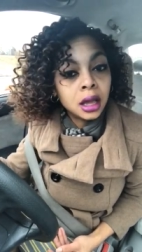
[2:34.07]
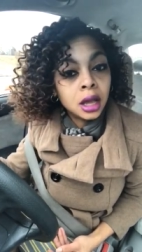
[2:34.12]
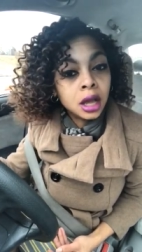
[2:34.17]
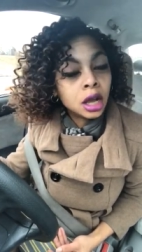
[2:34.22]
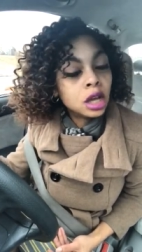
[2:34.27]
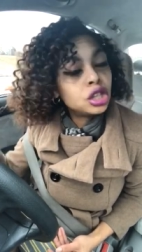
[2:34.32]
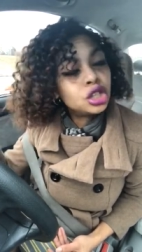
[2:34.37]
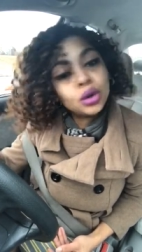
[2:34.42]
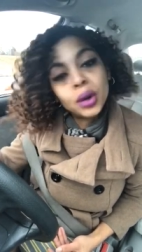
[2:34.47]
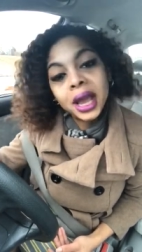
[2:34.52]

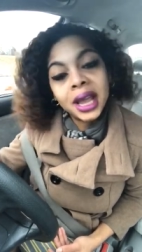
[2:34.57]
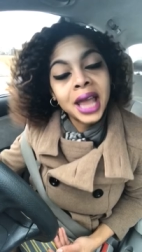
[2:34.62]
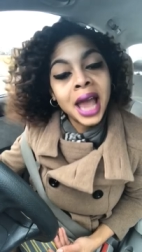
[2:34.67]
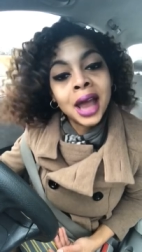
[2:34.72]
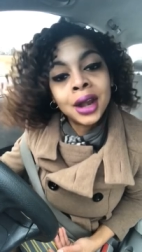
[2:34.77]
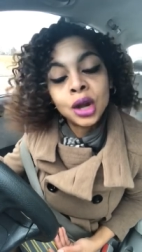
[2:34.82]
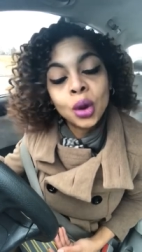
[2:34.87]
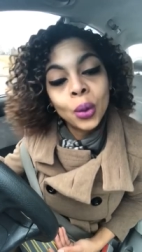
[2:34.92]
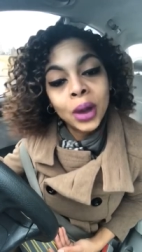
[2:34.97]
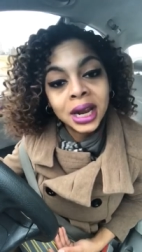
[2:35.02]
Cause you ain't
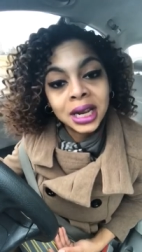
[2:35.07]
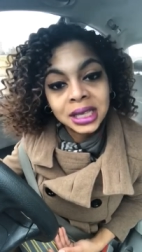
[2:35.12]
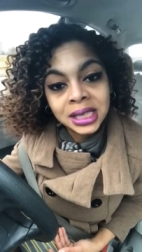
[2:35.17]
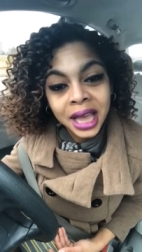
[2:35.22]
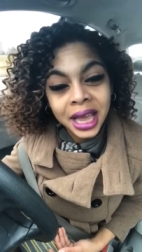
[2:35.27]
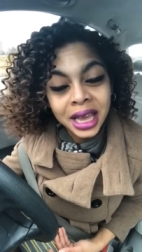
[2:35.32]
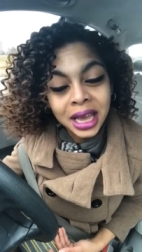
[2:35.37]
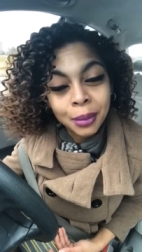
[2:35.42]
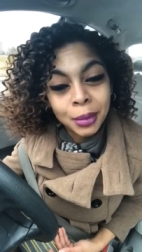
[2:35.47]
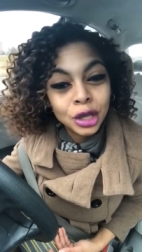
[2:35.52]
got nowhere to
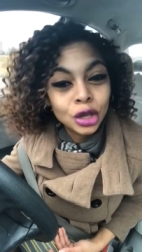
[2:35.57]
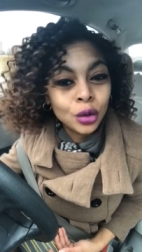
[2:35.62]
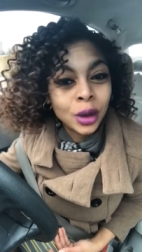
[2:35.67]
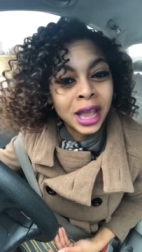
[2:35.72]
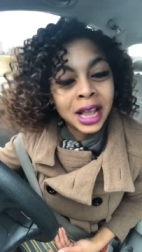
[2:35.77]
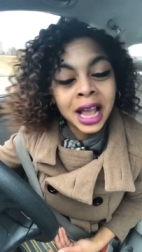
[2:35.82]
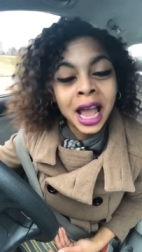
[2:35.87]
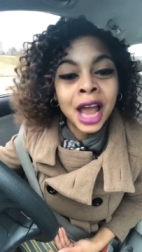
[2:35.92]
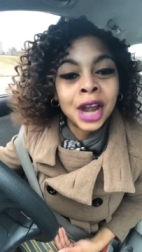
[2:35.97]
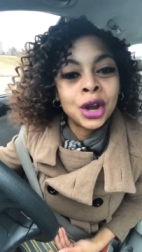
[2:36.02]
take them and you
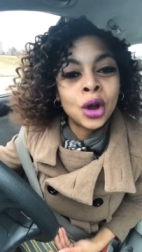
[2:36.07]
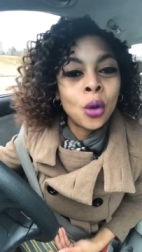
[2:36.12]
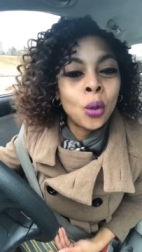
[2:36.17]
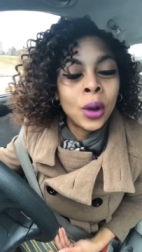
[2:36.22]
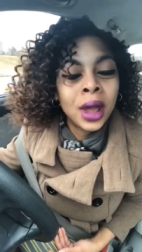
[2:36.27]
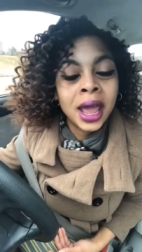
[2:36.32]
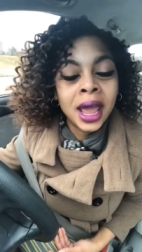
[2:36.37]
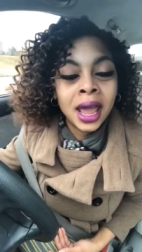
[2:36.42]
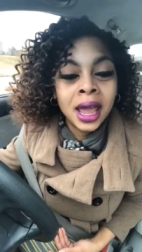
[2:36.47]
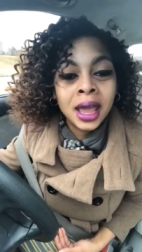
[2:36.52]
ain't got
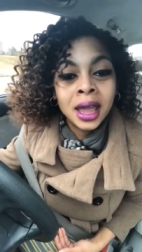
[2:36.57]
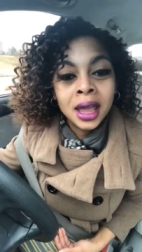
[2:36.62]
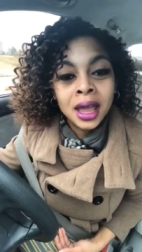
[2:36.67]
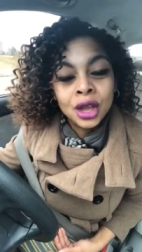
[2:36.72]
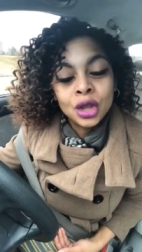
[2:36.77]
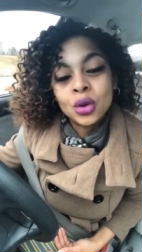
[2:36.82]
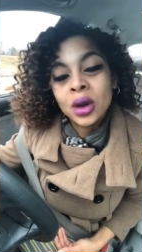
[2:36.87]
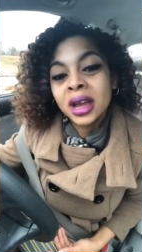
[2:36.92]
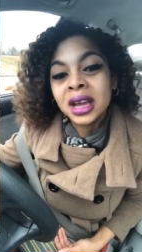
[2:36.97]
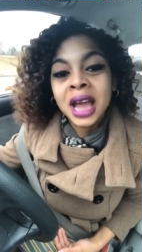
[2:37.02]
nowhere,
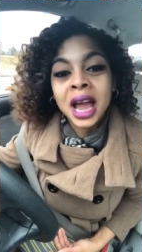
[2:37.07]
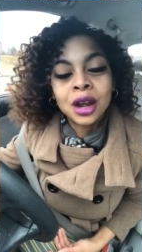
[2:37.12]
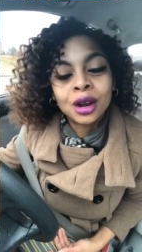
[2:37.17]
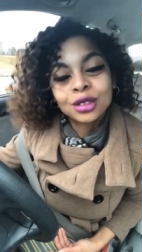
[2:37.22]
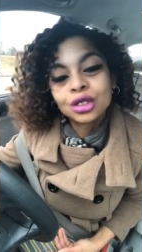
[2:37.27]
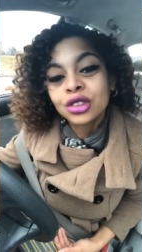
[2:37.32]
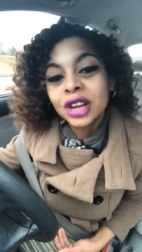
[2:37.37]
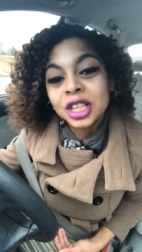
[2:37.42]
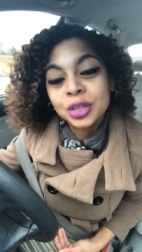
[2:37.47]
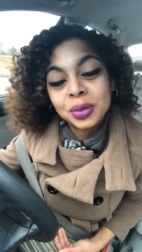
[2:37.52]
you ain't got
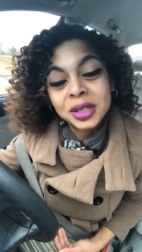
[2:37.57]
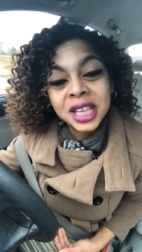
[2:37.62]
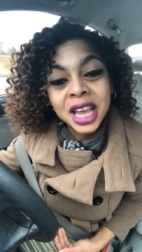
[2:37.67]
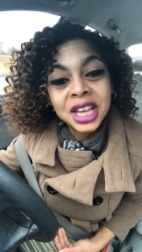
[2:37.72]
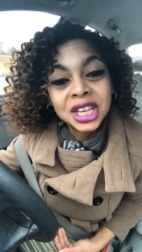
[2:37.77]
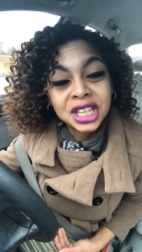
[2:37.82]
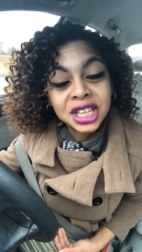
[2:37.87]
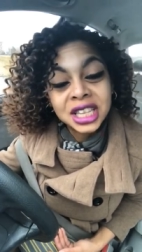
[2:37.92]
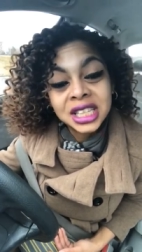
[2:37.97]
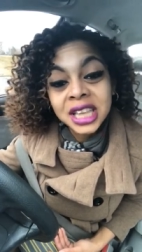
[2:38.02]
no
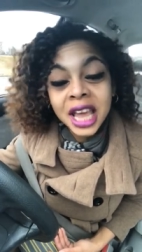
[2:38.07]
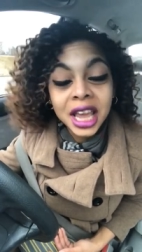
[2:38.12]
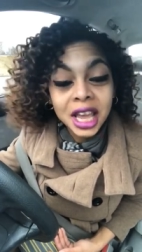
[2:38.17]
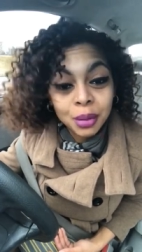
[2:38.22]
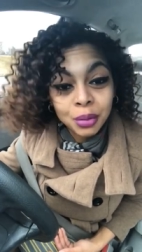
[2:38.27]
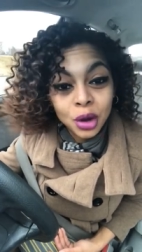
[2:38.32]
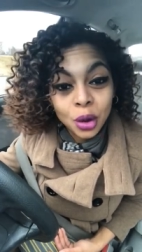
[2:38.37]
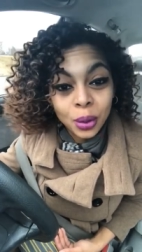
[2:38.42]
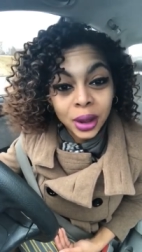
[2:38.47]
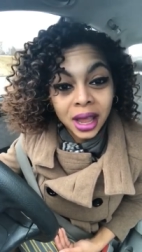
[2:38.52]
transportation to take
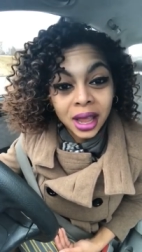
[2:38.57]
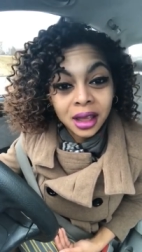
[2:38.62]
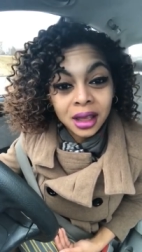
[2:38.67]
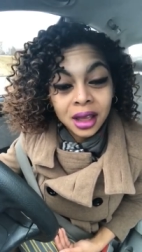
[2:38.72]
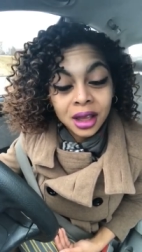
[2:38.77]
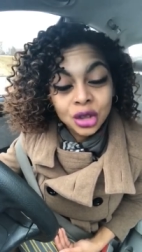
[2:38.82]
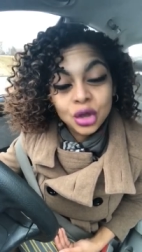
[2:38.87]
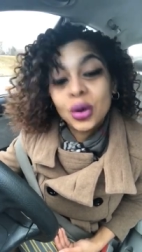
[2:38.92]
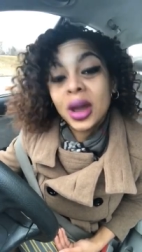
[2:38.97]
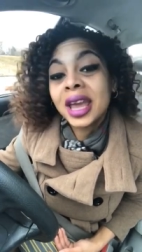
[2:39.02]
them nowhere.
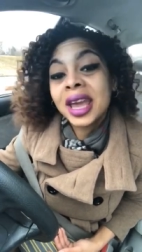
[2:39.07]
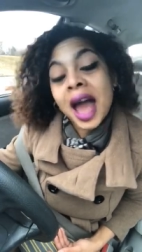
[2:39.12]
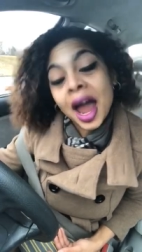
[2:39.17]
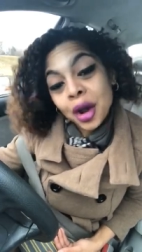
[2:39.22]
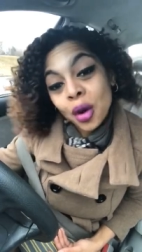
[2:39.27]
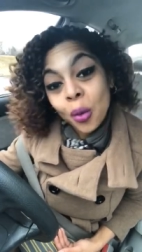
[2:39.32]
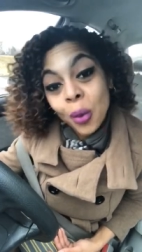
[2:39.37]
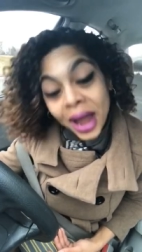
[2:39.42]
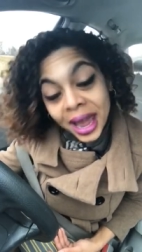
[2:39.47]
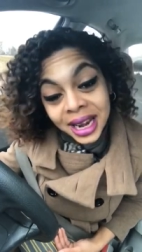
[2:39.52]
You ain't
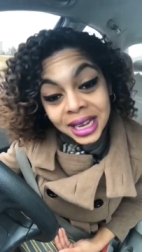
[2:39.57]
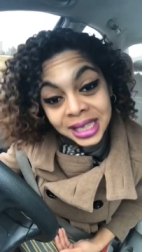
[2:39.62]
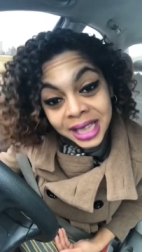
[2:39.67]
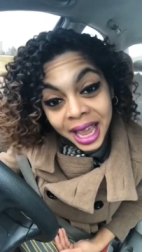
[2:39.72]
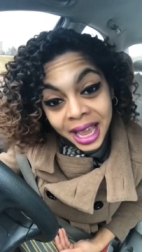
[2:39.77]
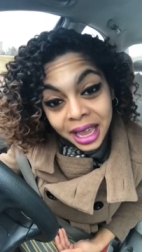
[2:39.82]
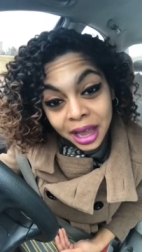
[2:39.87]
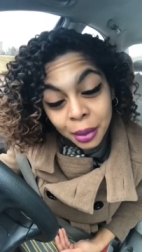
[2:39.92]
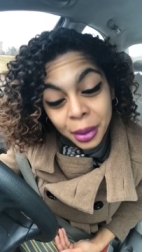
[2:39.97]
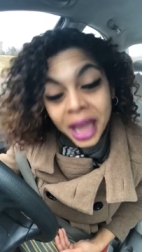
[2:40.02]
got nowhere to
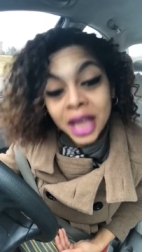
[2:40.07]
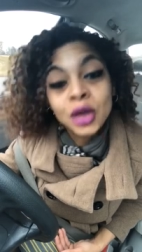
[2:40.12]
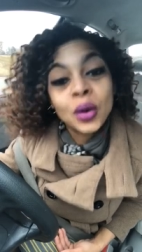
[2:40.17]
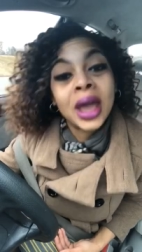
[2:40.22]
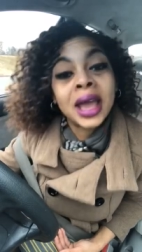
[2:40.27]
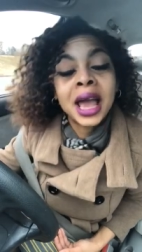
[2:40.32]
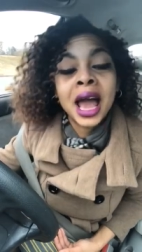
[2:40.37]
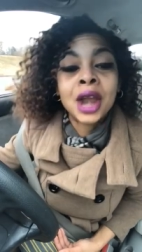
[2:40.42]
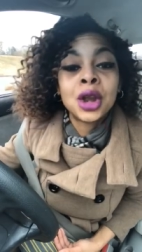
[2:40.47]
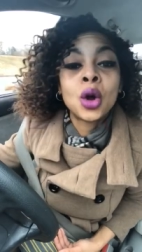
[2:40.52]
take them and you
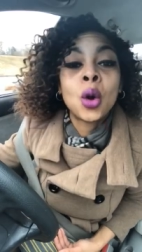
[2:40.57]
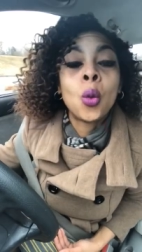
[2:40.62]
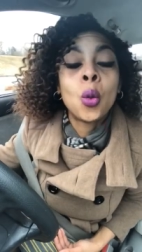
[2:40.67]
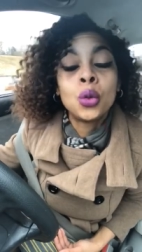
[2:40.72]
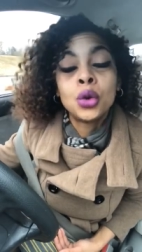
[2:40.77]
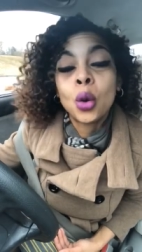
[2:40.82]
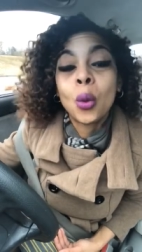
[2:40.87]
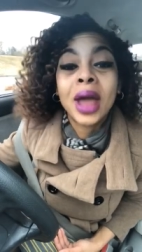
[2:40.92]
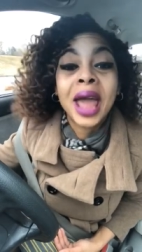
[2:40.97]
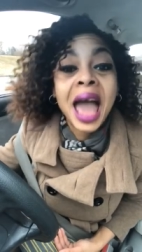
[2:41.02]
ain't got no,
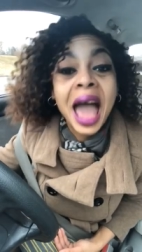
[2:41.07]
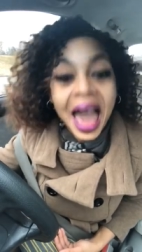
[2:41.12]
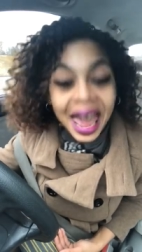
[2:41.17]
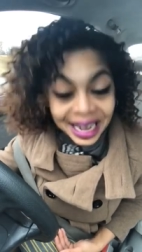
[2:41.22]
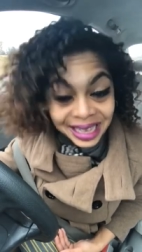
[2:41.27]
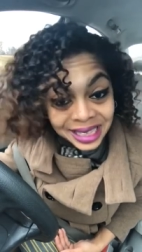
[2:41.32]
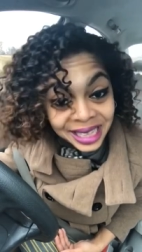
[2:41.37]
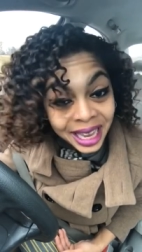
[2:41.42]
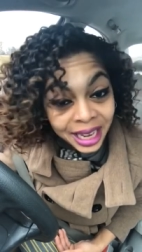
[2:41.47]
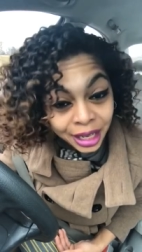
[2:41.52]
no way how
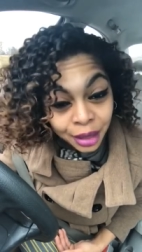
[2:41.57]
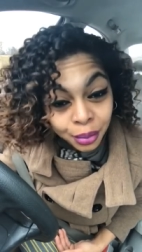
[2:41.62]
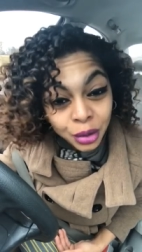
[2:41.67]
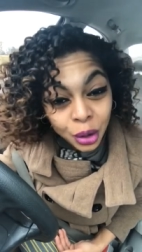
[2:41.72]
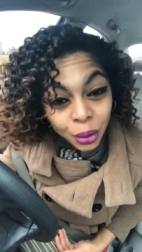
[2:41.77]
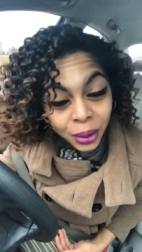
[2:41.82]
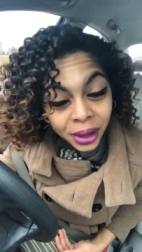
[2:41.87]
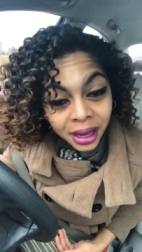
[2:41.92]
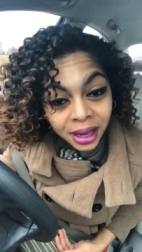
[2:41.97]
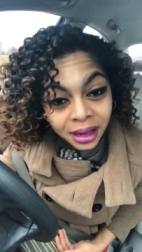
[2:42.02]
to take them
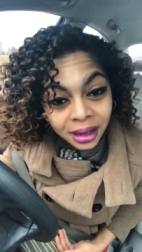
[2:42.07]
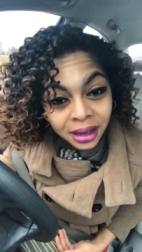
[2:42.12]
nowhere.